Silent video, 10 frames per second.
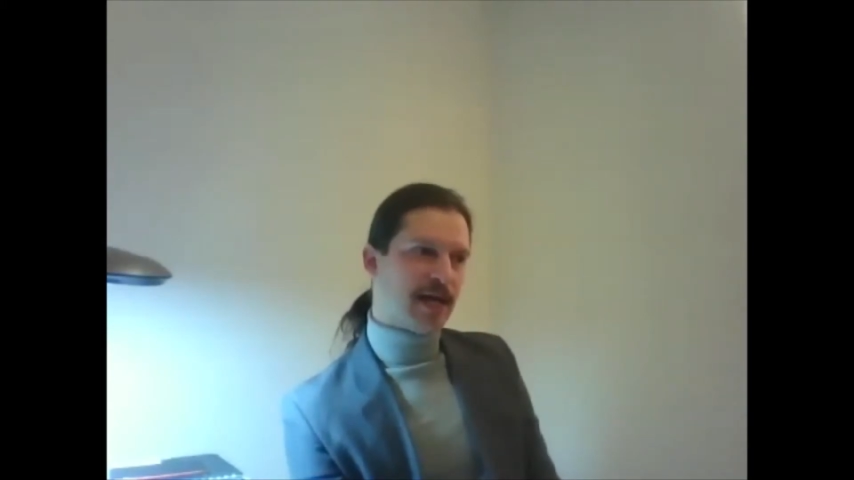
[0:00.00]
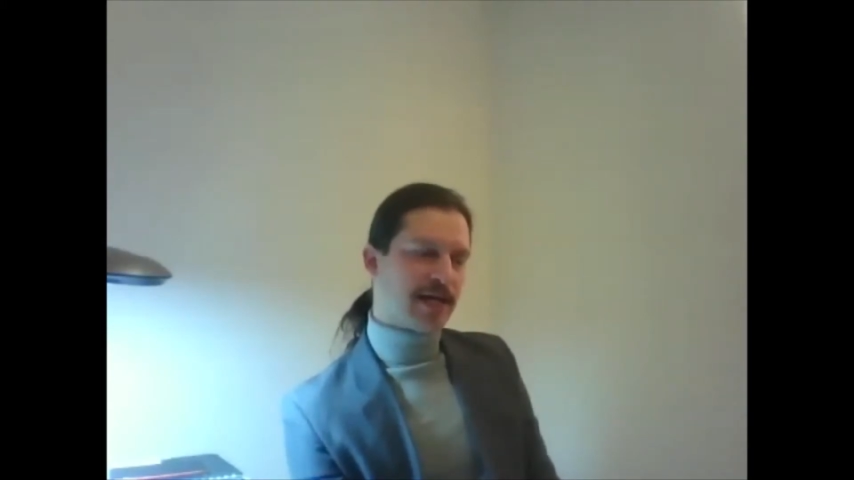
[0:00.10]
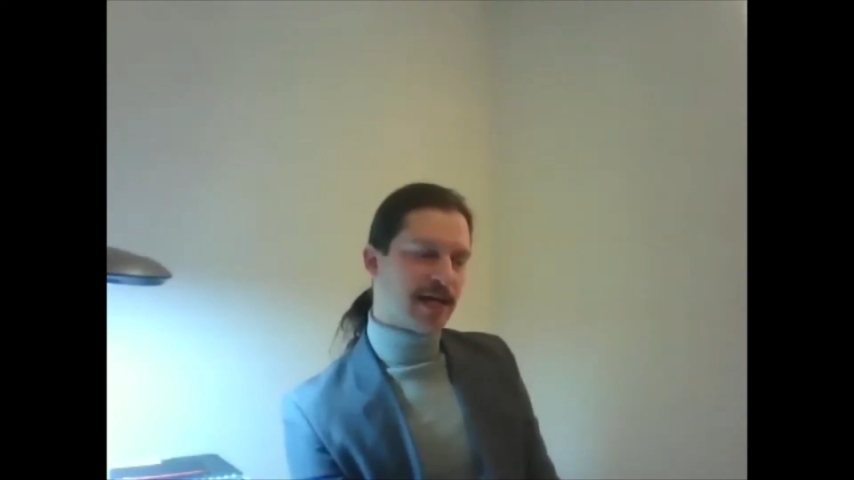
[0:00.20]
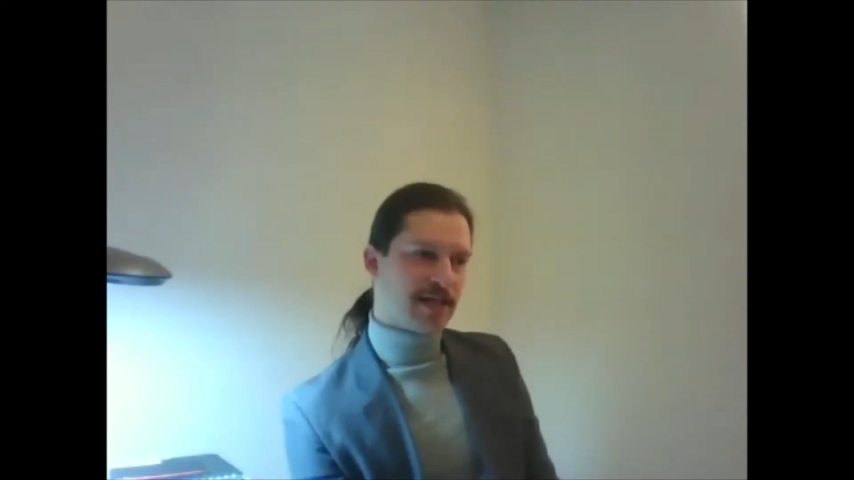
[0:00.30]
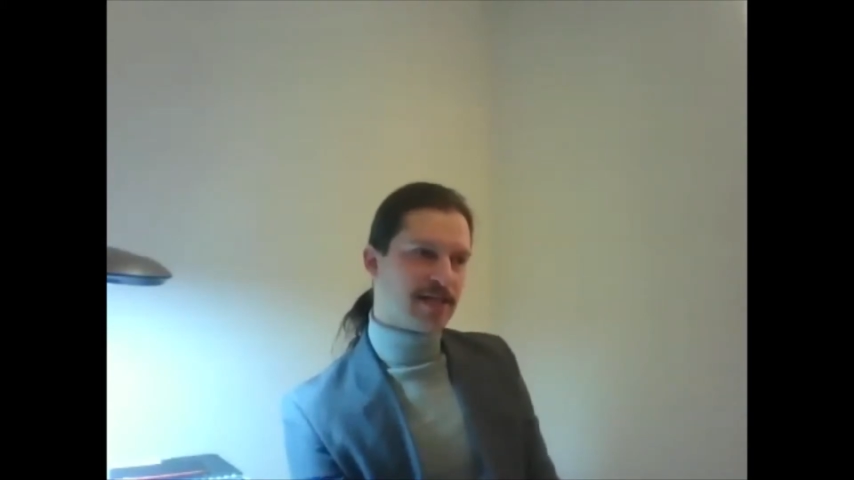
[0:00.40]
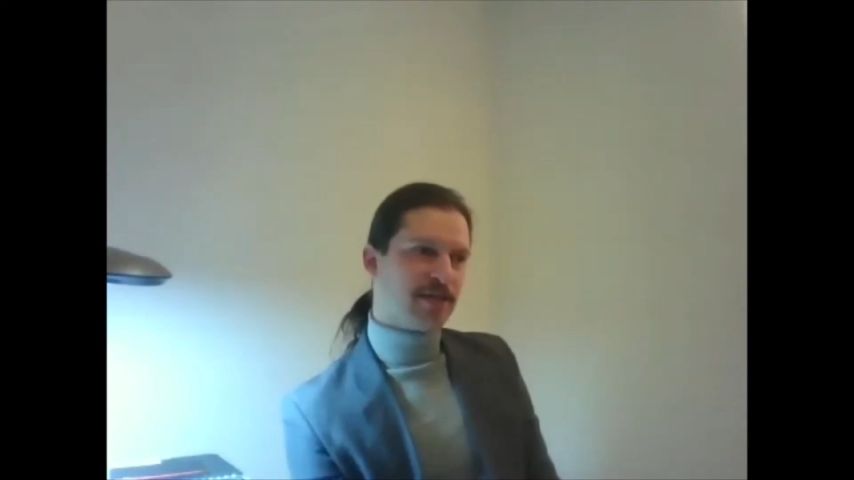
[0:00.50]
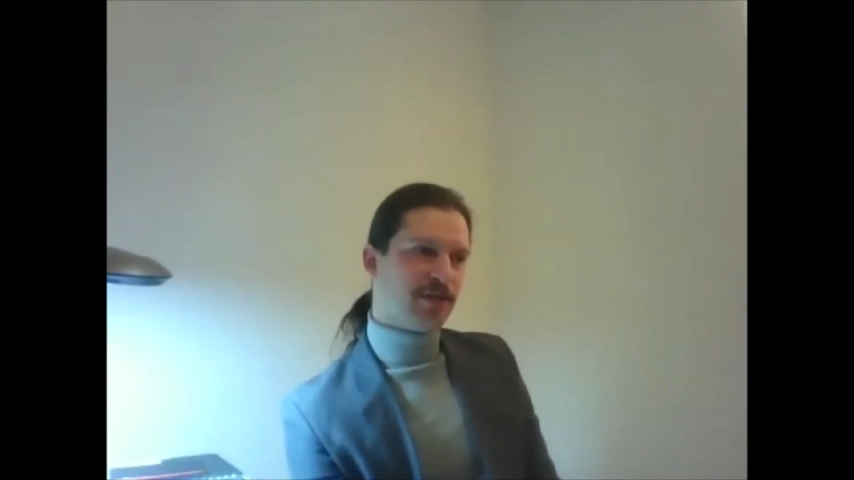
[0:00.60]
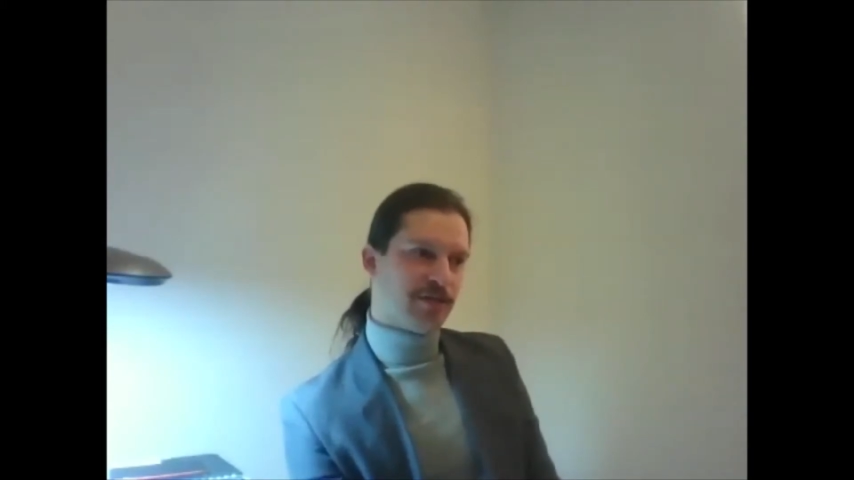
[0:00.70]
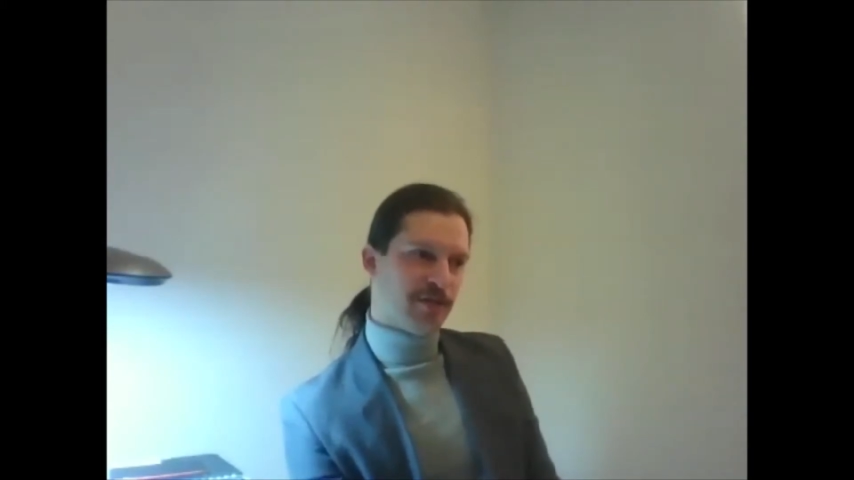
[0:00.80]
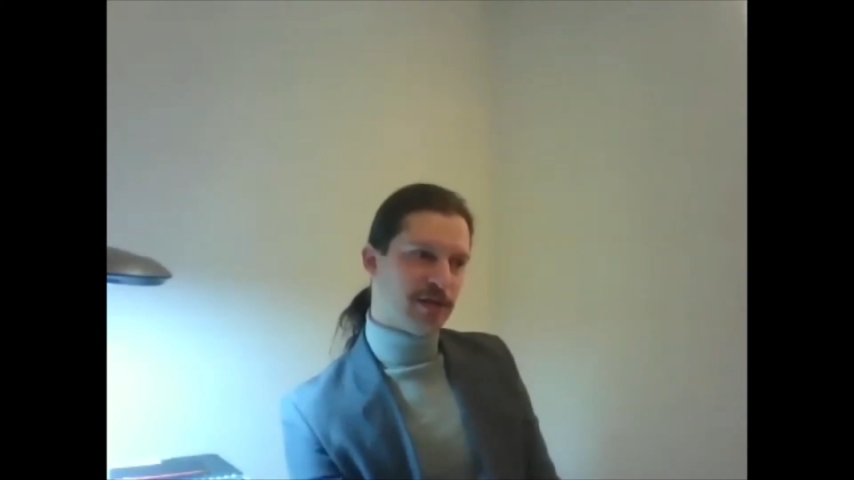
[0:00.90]
Haigazian
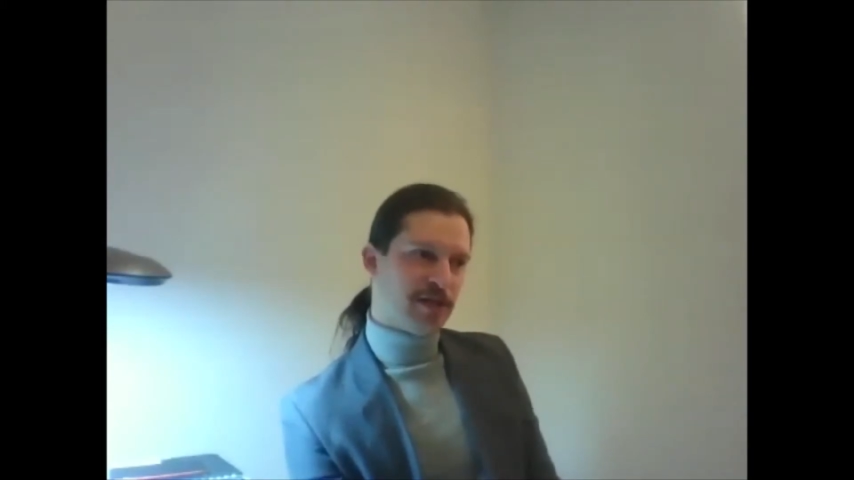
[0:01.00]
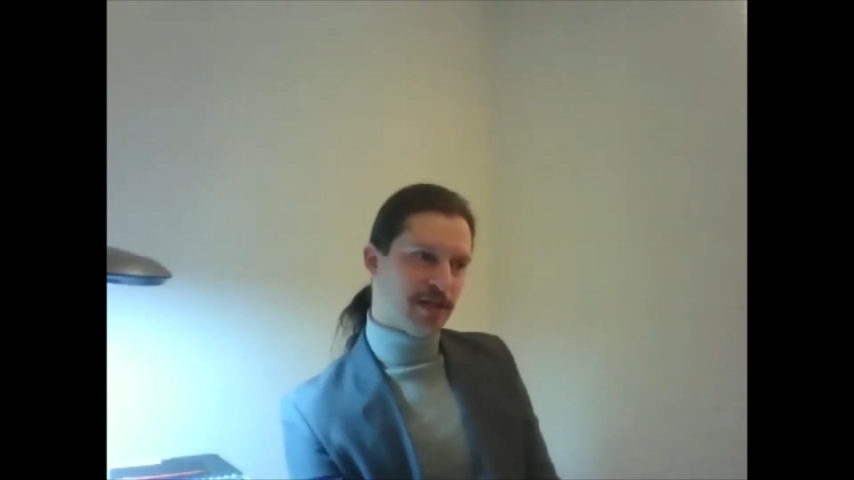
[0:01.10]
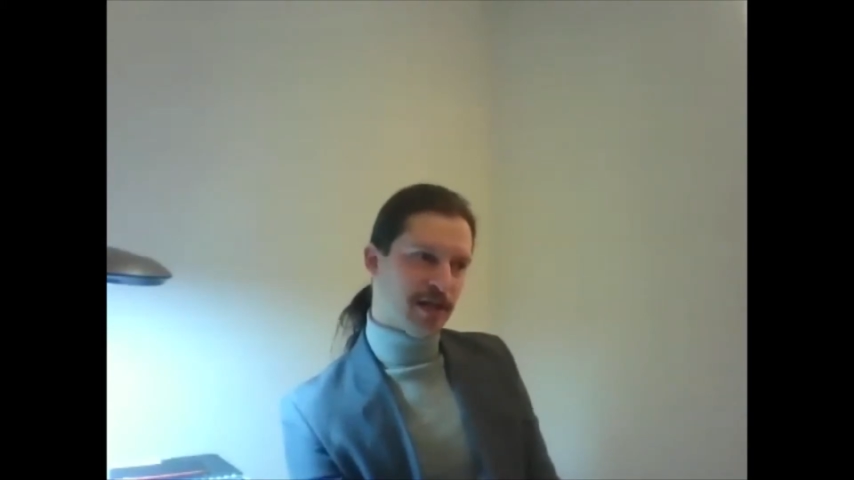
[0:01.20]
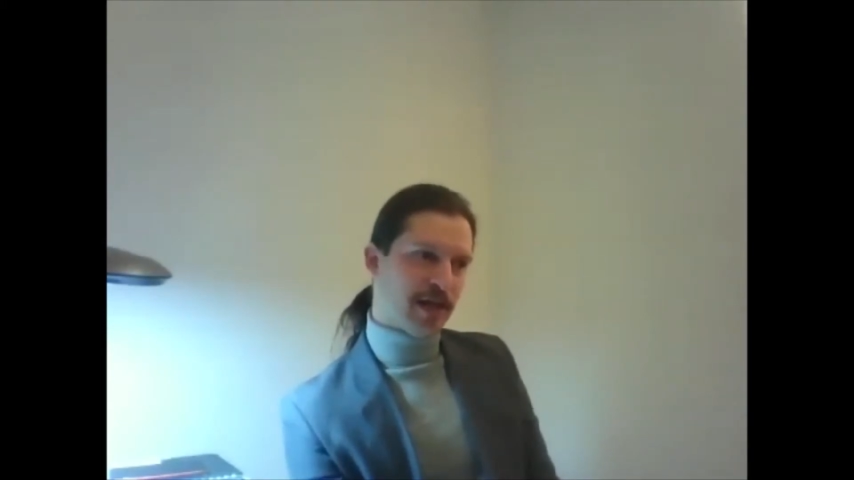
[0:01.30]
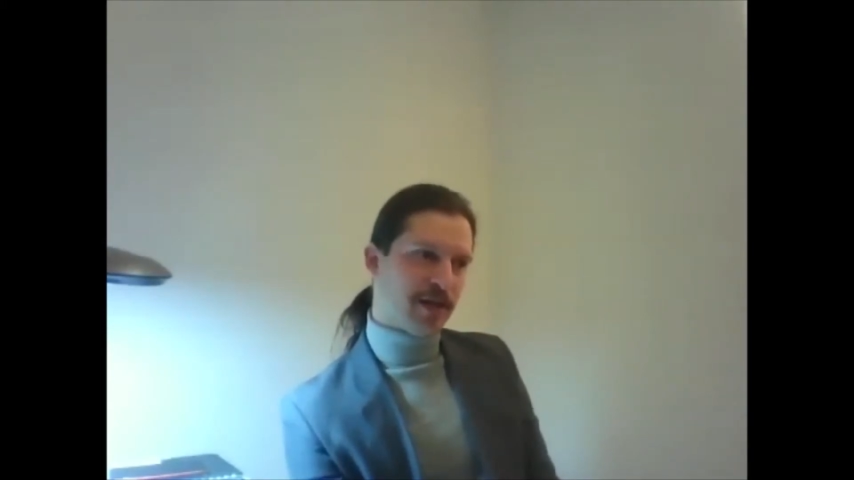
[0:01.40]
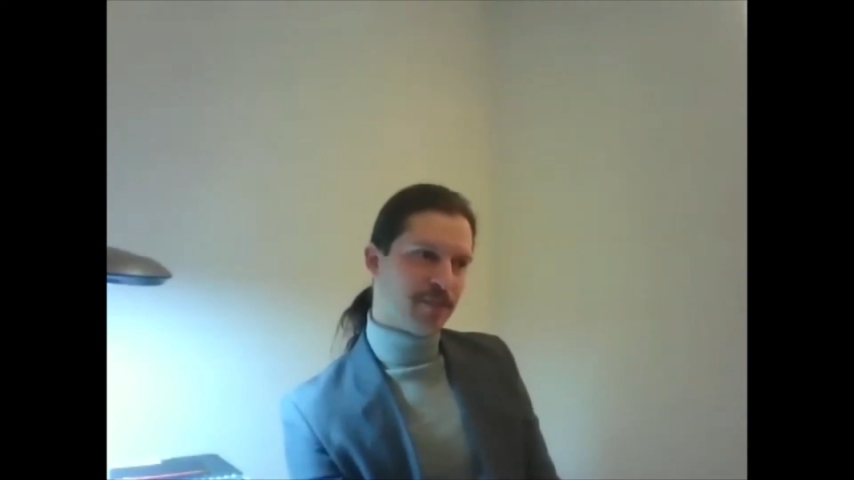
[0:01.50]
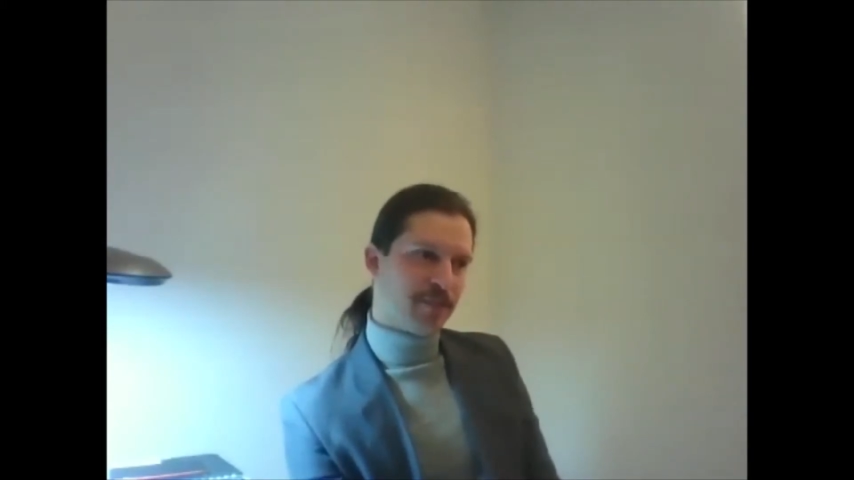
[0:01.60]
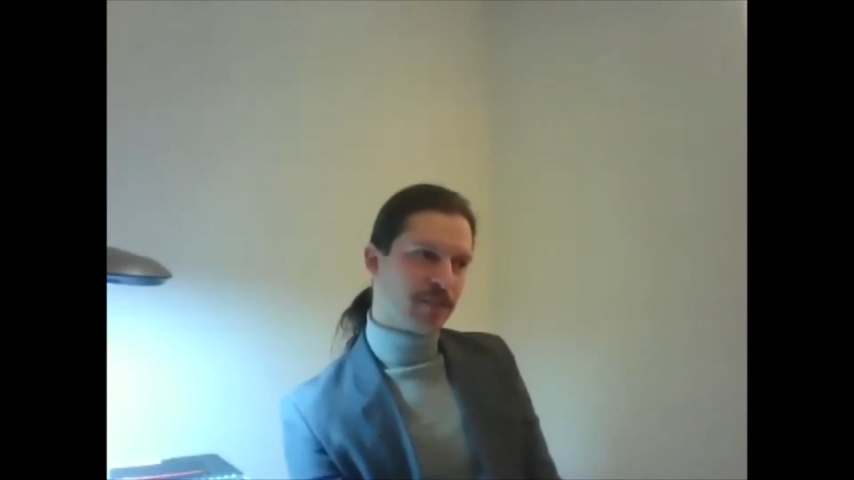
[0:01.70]
University,